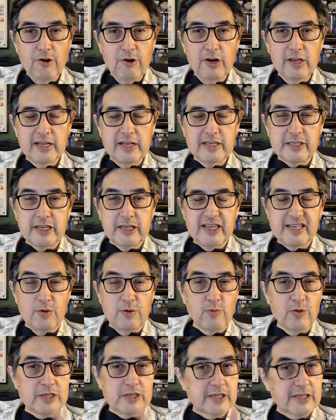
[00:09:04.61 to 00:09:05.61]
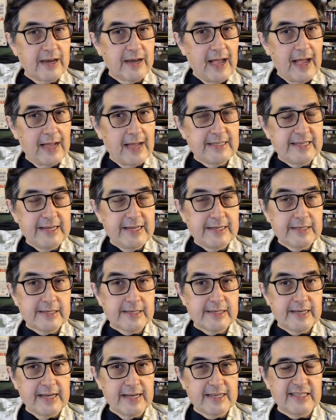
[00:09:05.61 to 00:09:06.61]
era that she's in, which is the
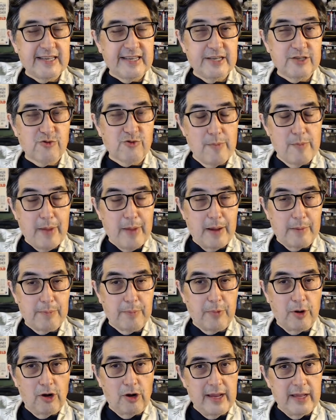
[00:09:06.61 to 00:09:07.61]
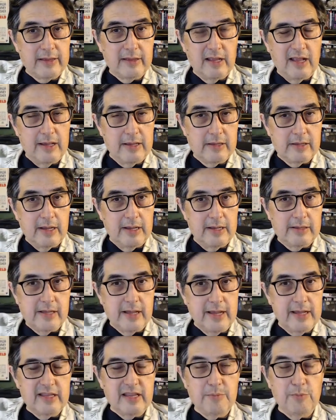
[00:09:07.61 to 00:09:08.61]
1960s. Remember in in in the
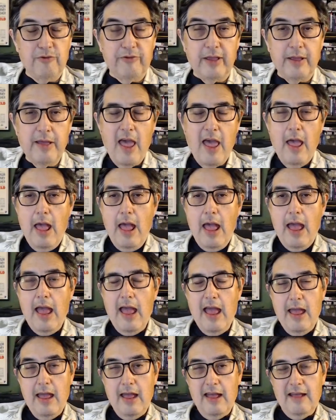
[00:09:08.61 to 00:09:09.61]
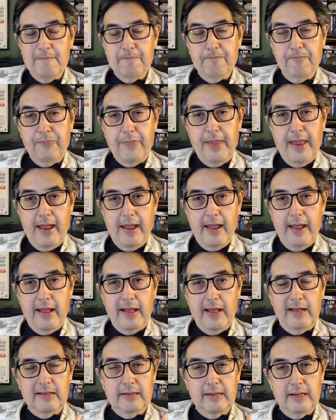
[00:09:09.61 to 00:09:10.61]
Indy movie, and and
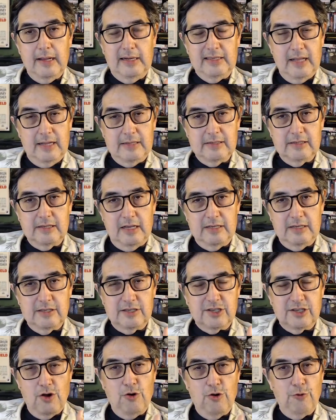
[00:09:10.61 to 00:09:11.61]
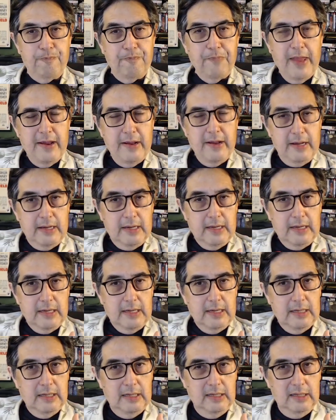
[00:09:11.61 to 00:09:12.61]
and and, and so
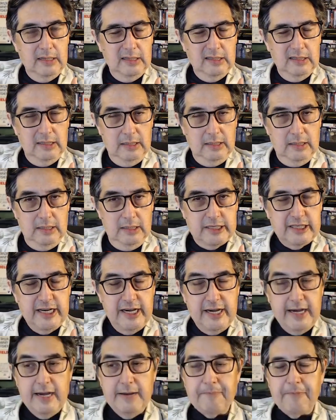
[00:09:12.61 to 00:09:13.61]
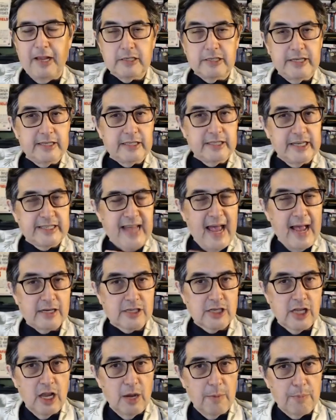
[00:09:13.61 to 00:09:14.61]
she she she's actually
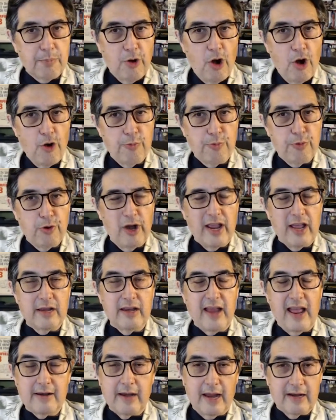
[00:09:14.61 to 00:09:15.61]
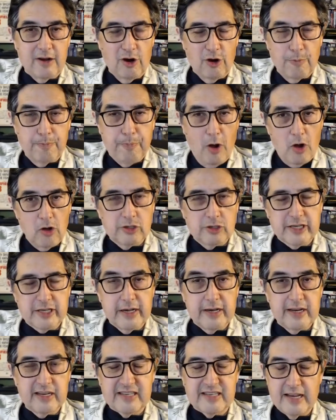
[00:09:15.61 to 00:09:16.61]
appropriate and and her
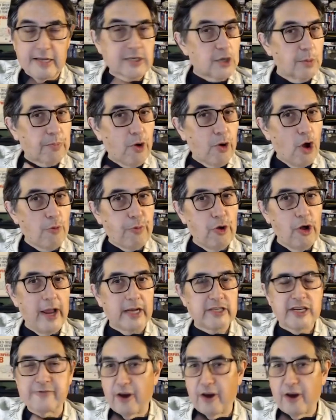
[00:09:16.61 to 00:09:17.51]
ballsiness is appropriate she's